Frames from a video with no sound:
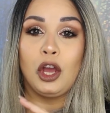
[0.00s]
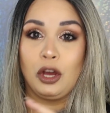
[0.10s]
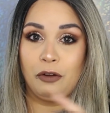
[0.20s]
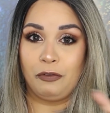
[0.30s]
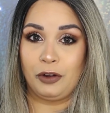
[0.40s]

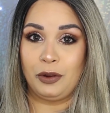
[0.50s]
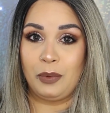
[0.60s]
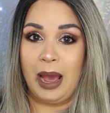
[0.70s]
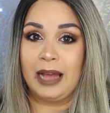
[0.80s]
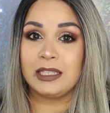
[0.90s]
good for
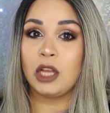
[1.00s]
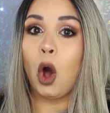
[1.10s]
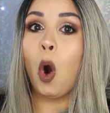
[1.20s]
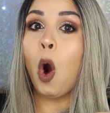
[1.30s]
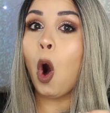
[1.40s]
you at
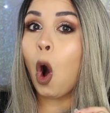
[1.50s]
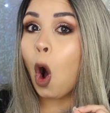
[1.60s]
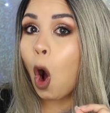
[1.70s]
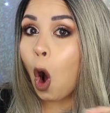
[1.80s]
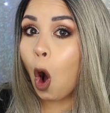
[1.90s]

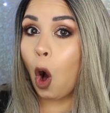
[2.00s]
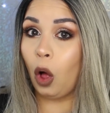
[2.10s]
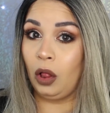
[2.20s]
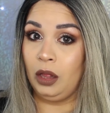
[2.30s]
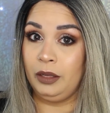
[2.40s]

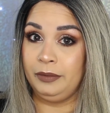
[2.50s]
all.